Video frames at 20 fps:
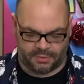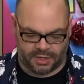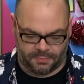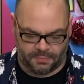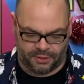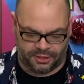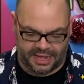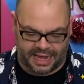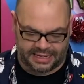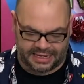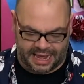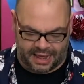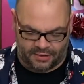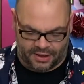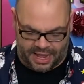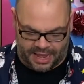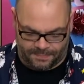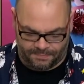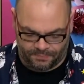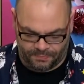going to put that down
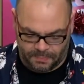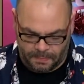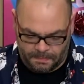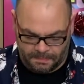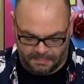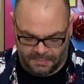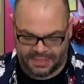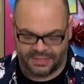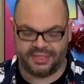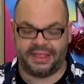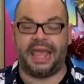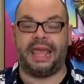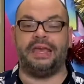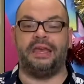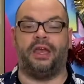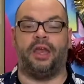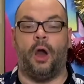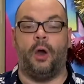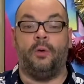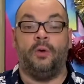there. There
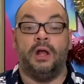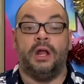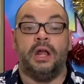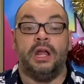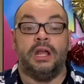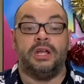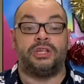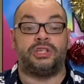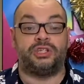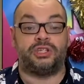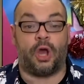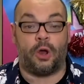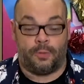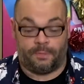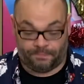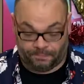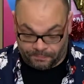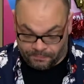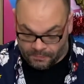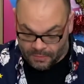you go. So
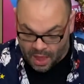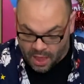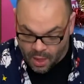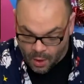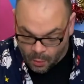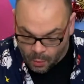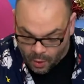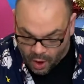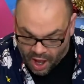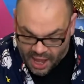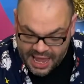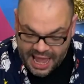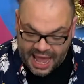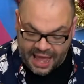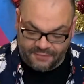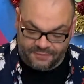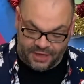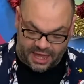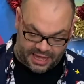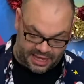what I
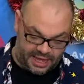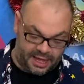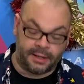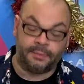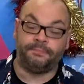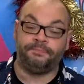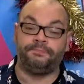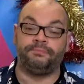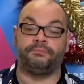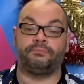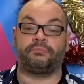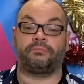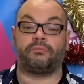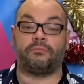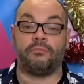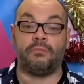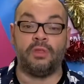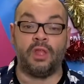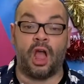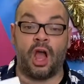have here
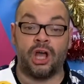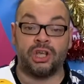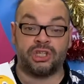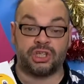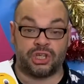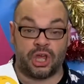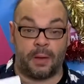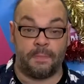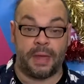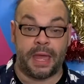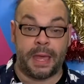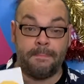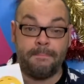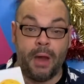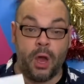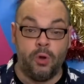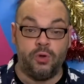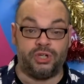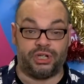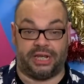are some
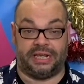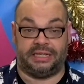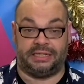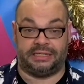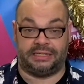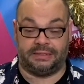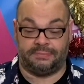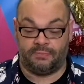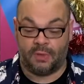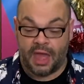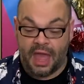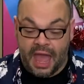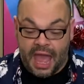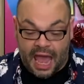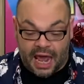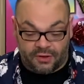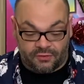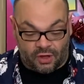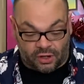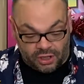emojis.
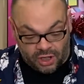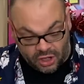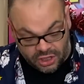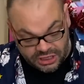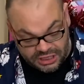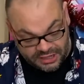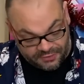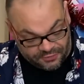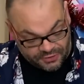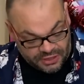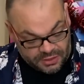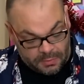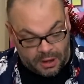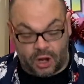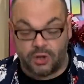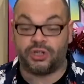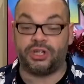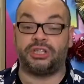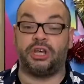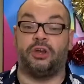And I've got lots of different
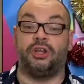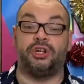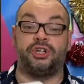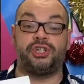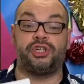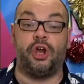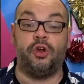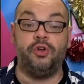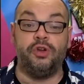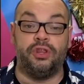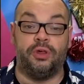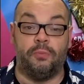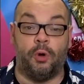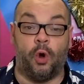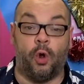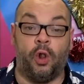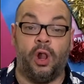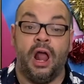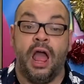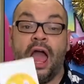emojis. I'm going to show you them
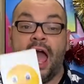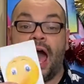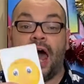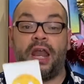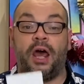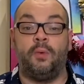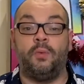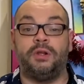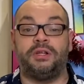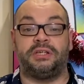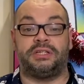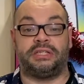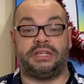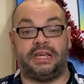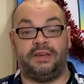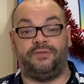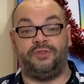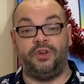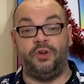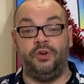all. And I want to
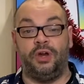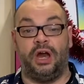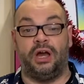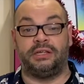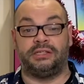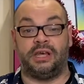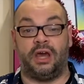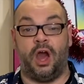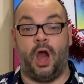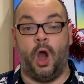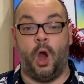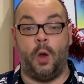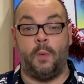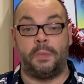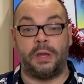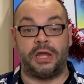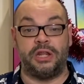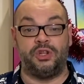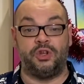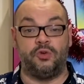see if you guys at home
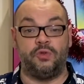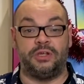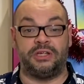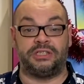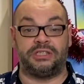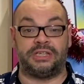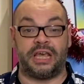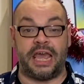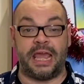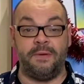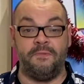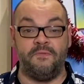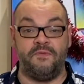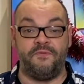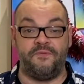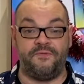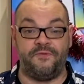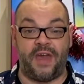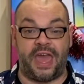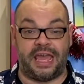can do the same
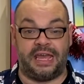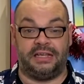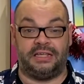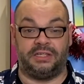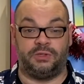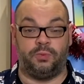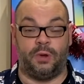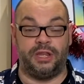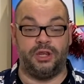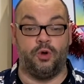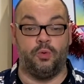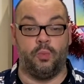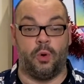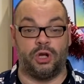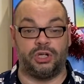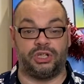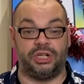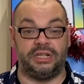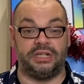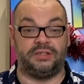face when you're
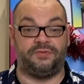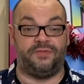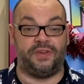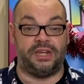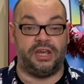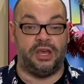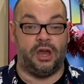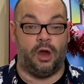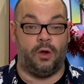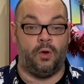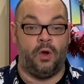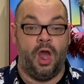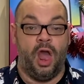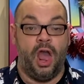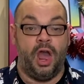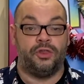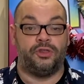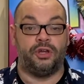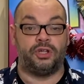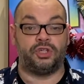watching this video
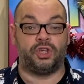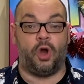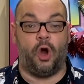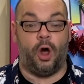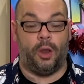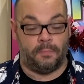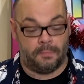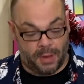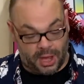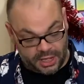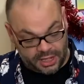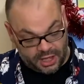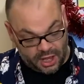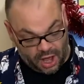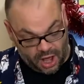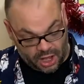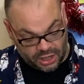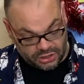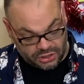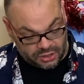that's on my
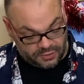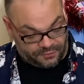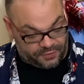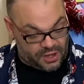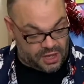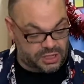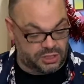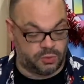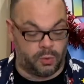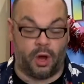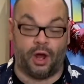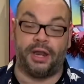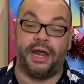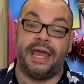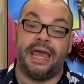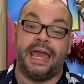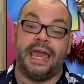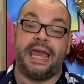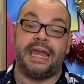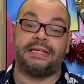card. So the first one
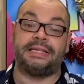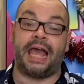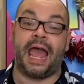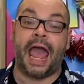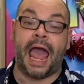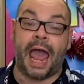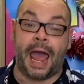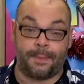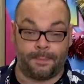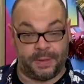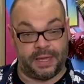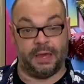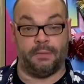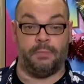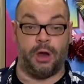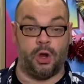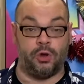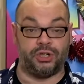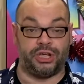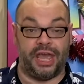is a happy
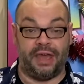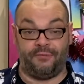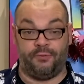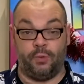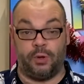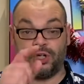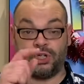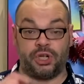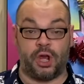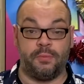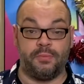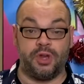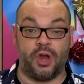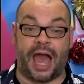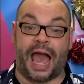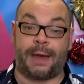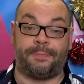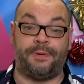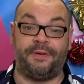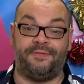emoji. Everyone show me your
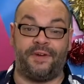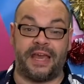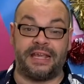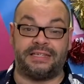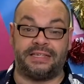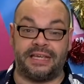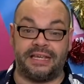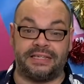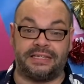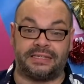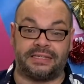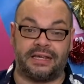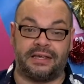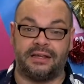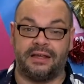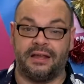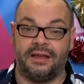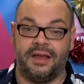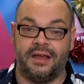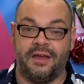happy faces.
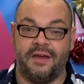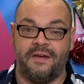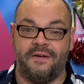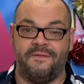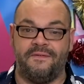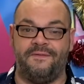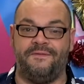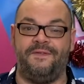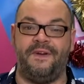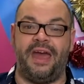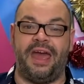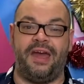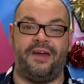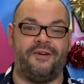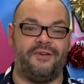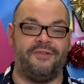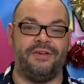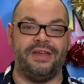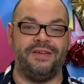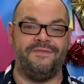
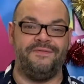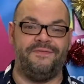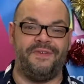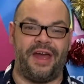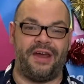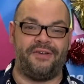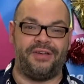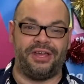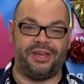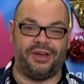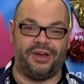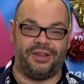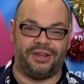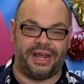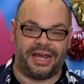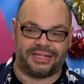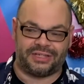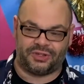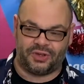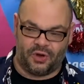Very, very good.
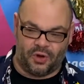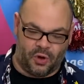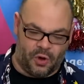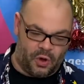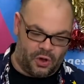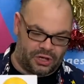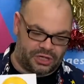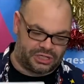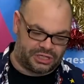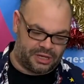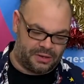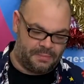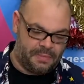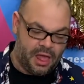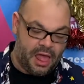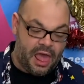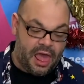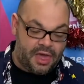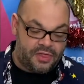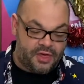That's awesome.
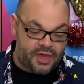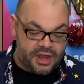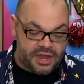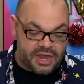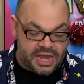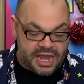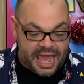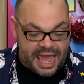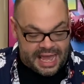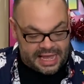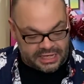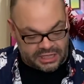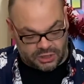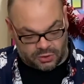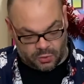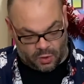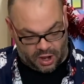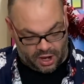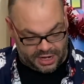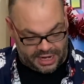The next
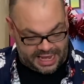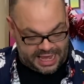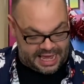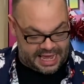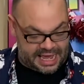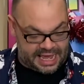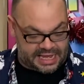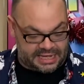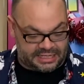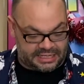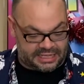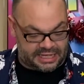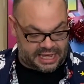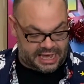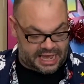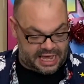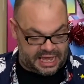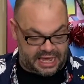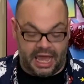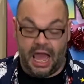one is
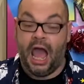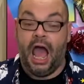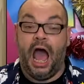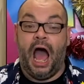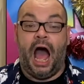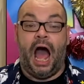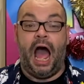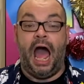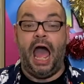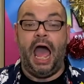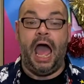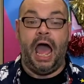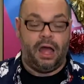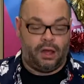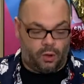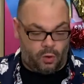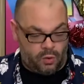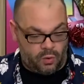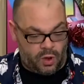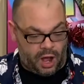the
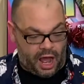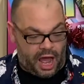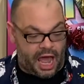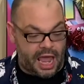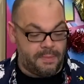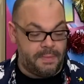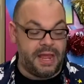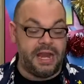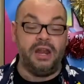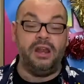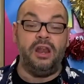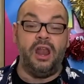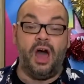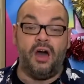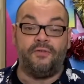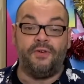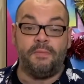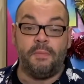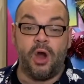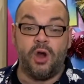I'm in
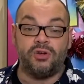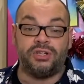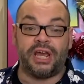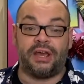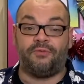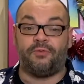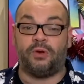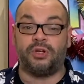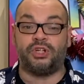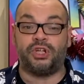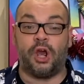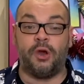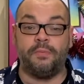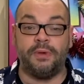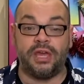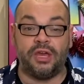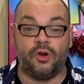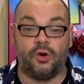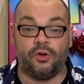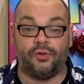love emoji. Everyone show
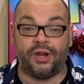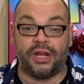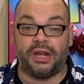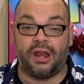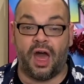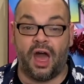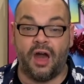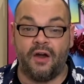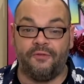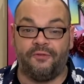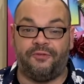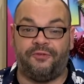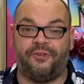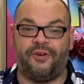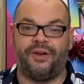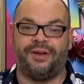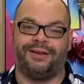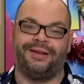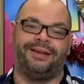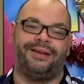me you're in love.
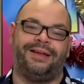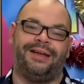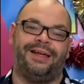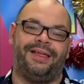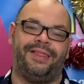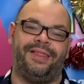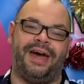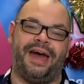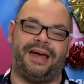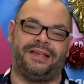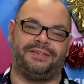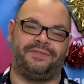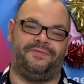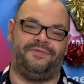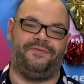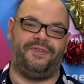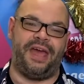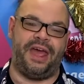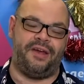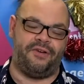That's
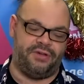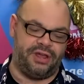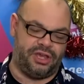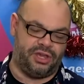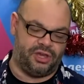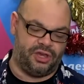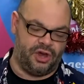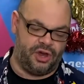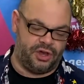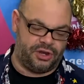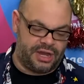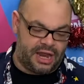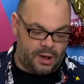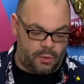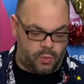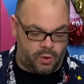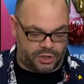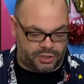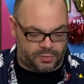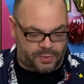very good. Now,
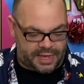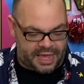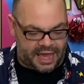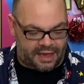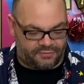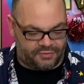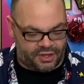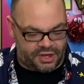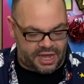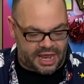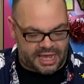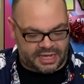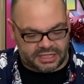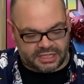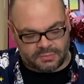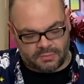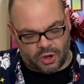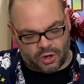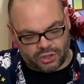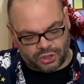what do we have? The next
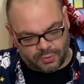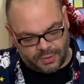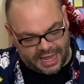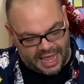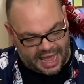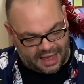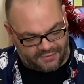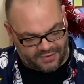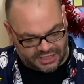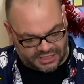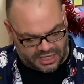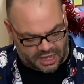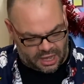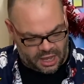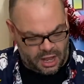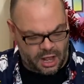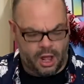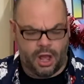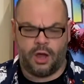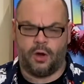emoji we have is
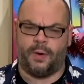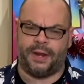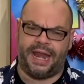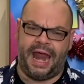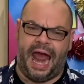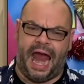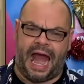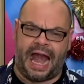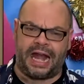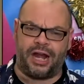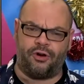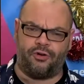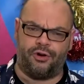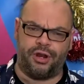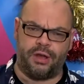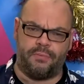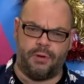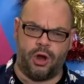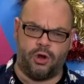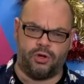an angry
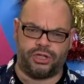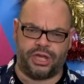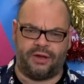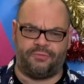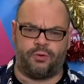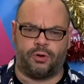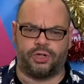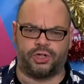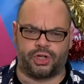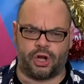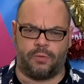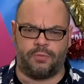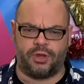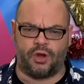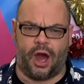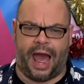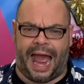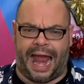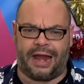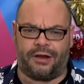emoji. Everyone show me
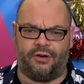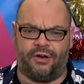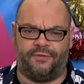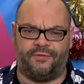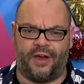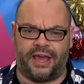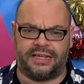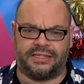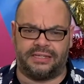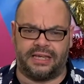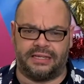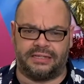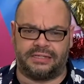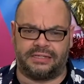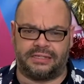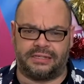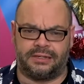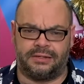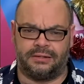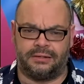your angry
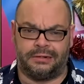faces.